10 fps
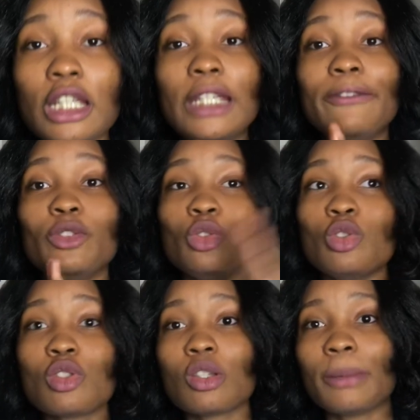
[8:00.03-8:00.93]
if you
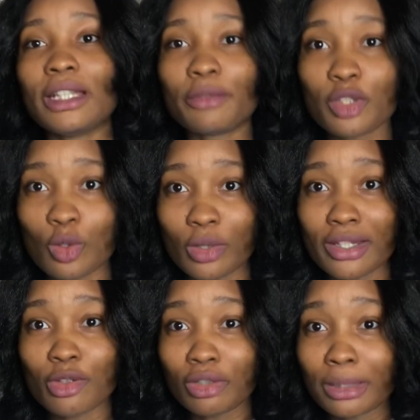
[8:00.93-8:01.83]
use so many resources,
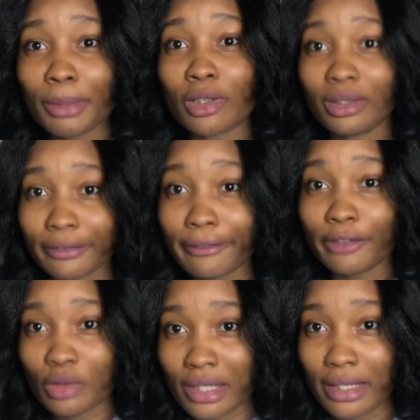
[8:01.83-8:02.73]
you're gonna be
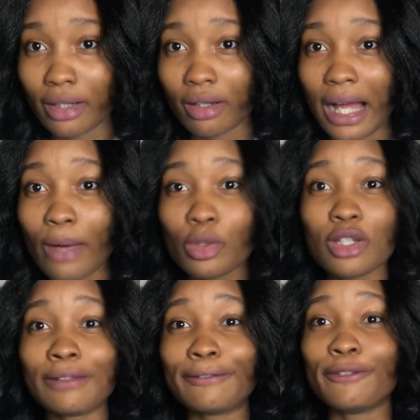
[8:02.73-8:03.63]
confused as hell. I was
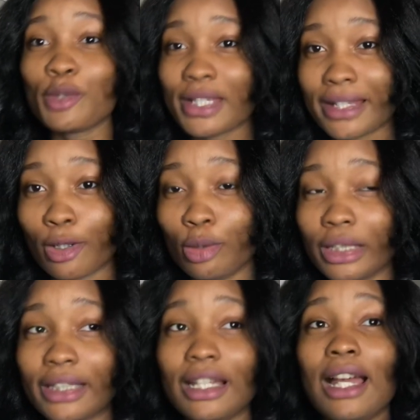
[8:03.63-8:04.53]
confused as hell.
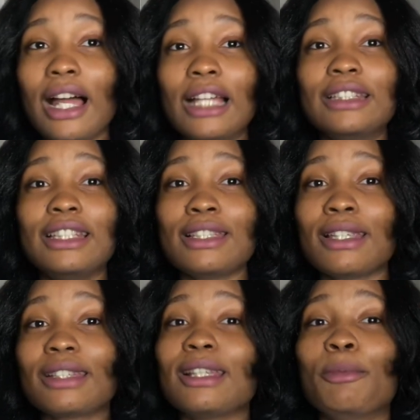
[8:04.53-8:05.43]
Like, this
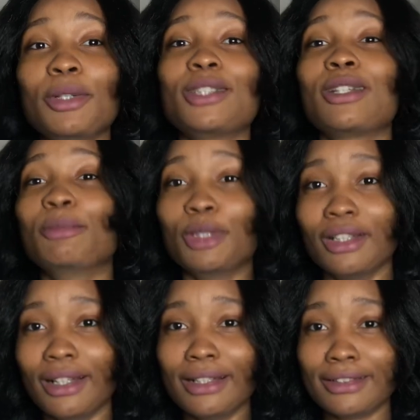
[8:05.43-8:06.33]
exam really taught me a
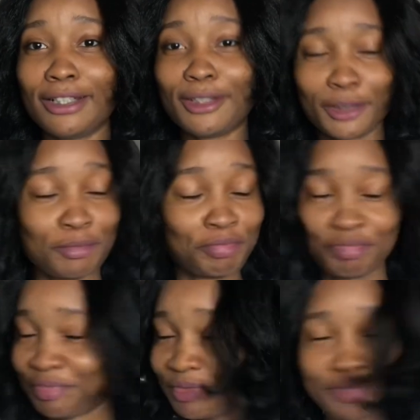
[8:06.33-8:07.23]
lot.
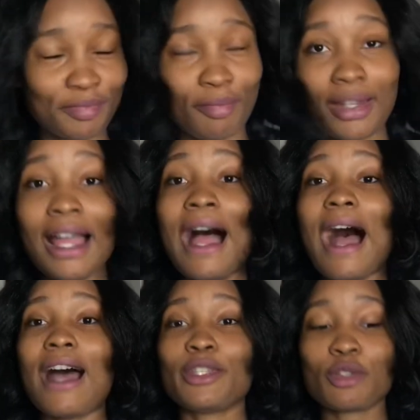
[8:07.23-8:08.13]

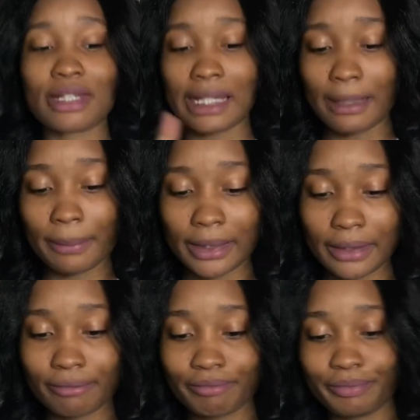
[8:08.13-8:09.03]
I used Kaplan.